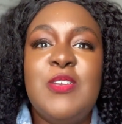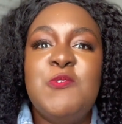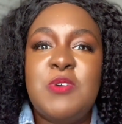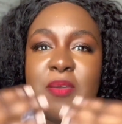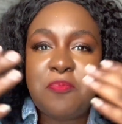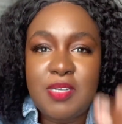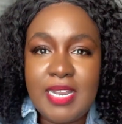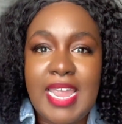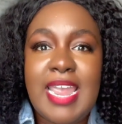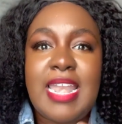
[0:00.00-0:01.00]
you can
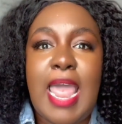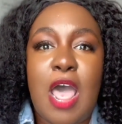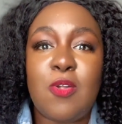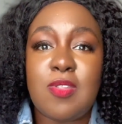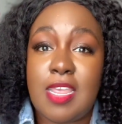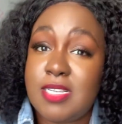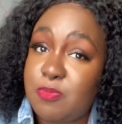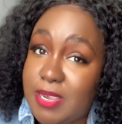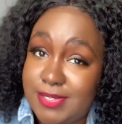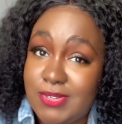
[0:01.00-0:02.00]
plan out things
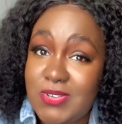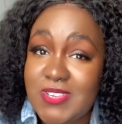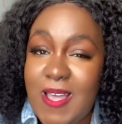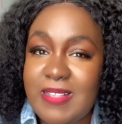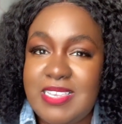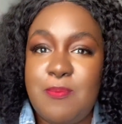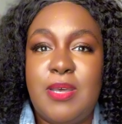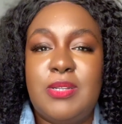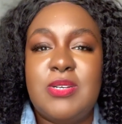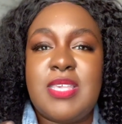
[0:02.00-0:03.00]
based on those content
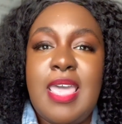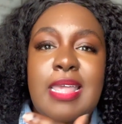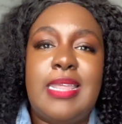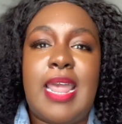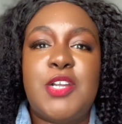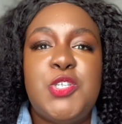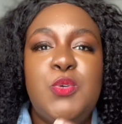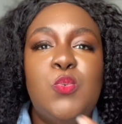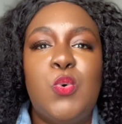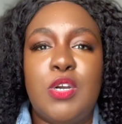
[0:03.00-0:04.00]
pillars that actually
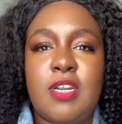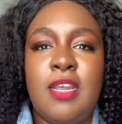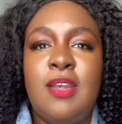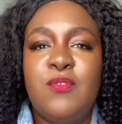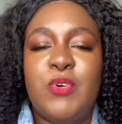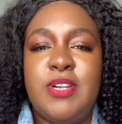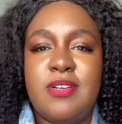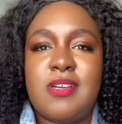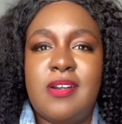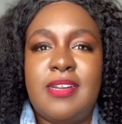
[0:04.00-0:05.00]
work for your
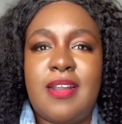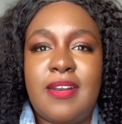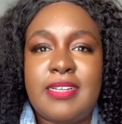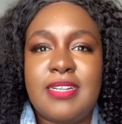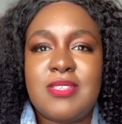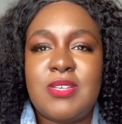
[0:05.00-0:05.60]
target audience.